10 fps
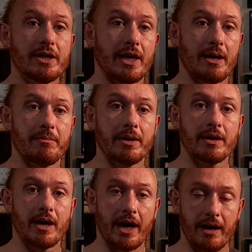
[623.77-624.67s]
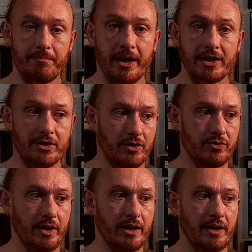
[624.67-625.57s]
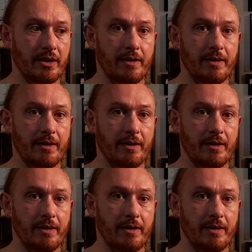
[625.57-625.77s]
them and my children.